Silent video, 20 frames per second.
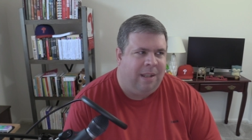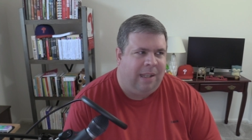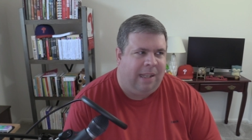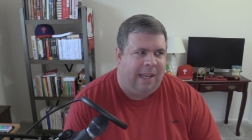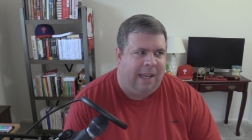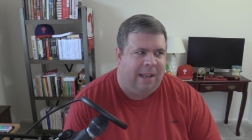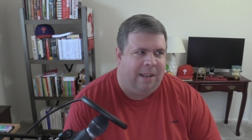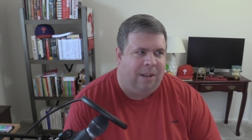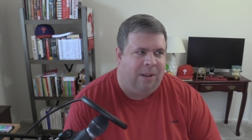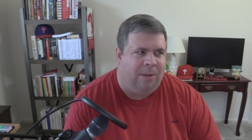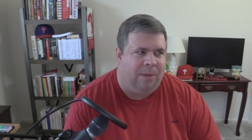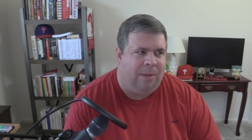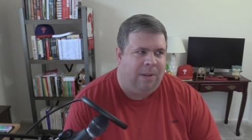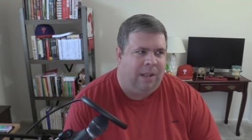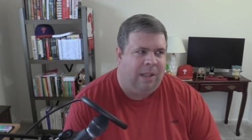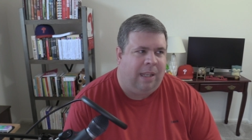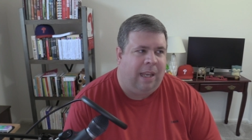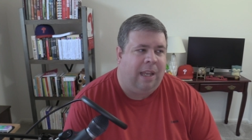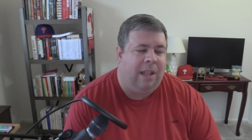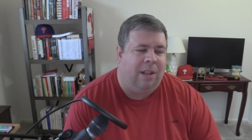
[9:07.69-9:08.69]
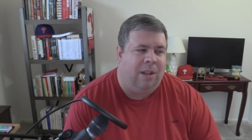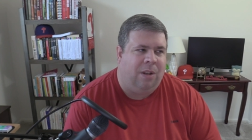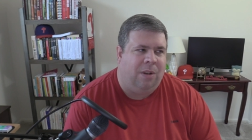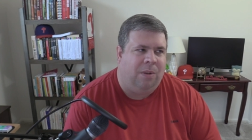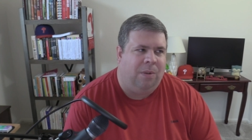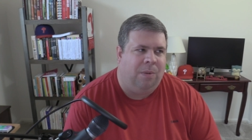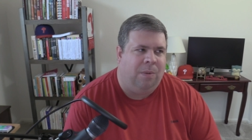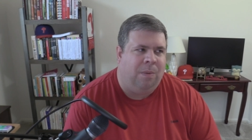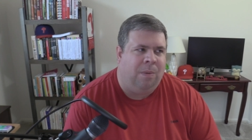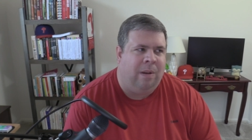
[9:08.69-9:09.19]
get
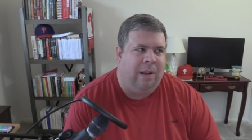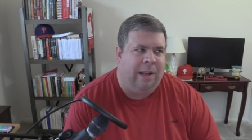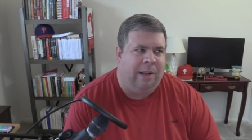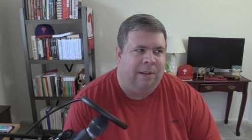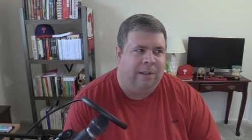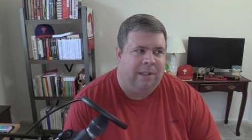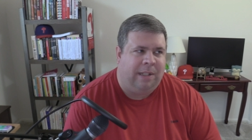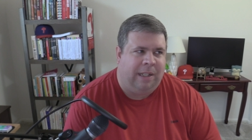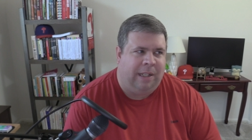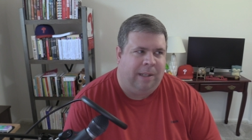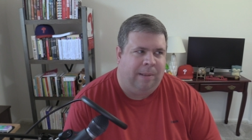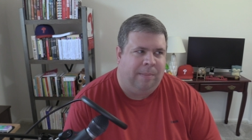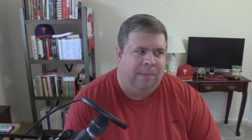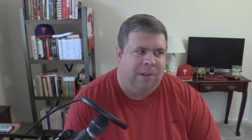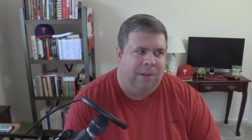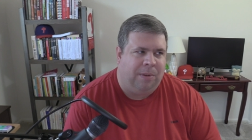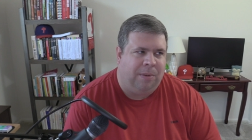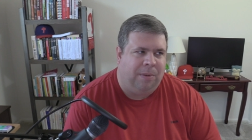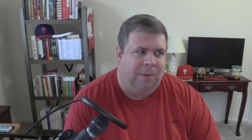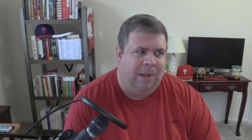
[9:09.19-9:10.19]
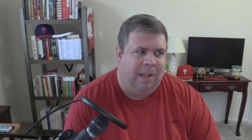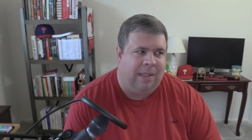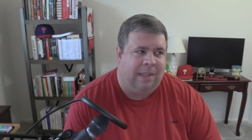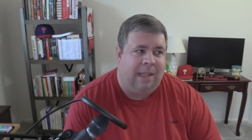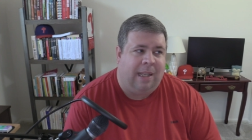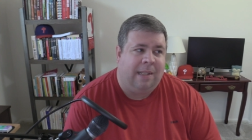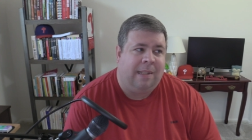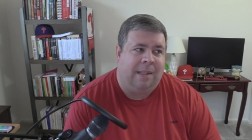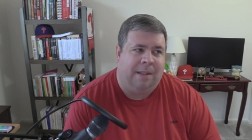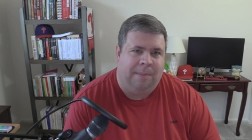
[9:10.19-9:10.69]
you and your team to
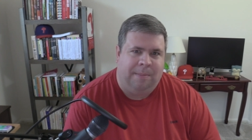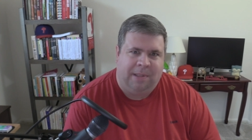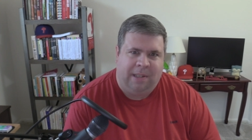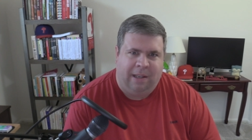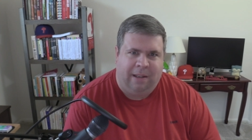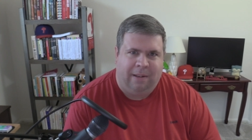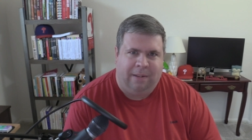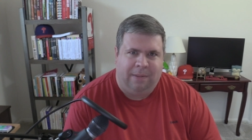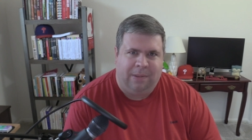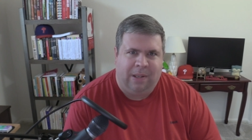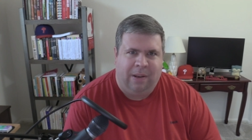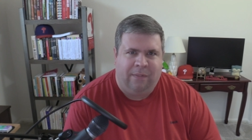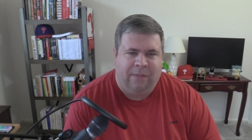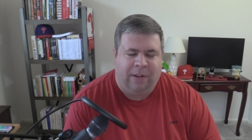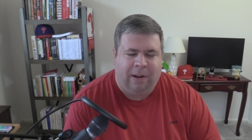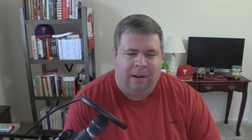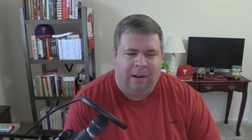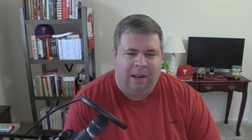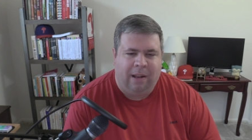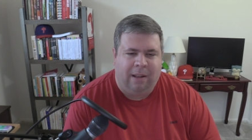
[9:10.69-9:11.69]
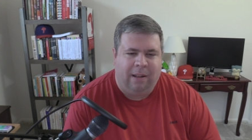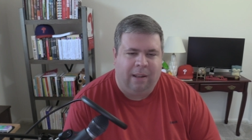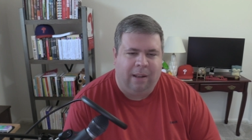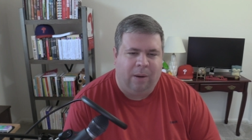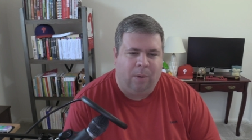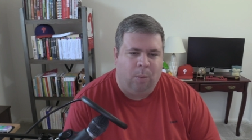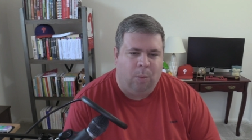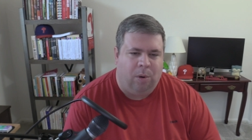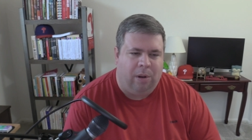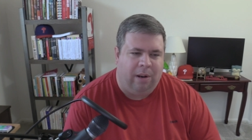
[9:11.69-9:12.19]
assess themselves and figure out
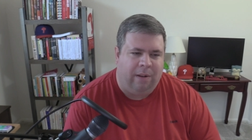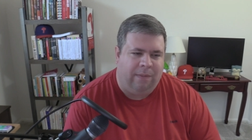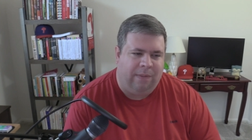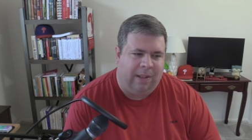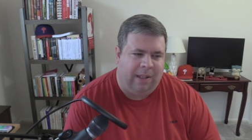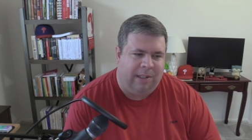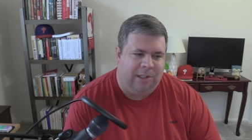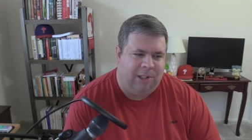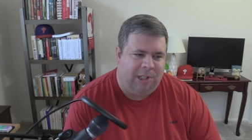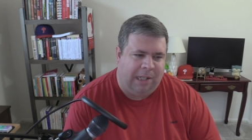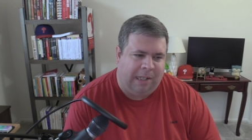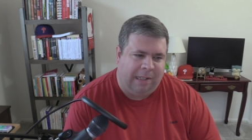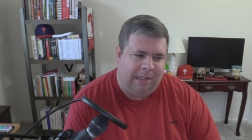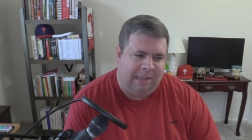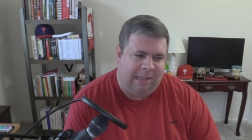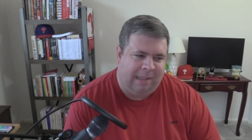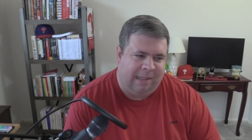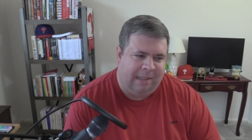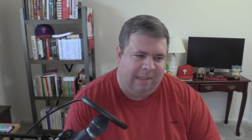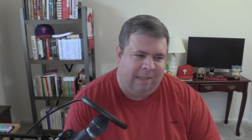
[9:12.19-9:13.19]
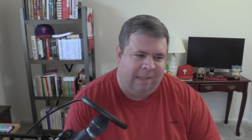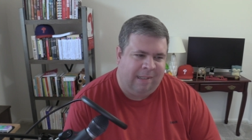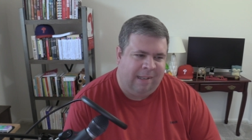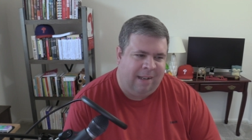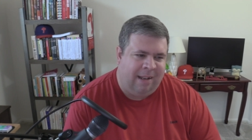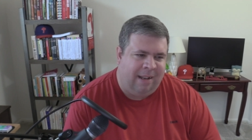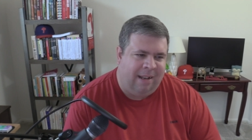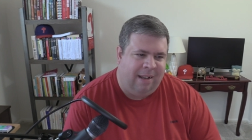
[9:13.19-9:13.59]
like what of these geniuses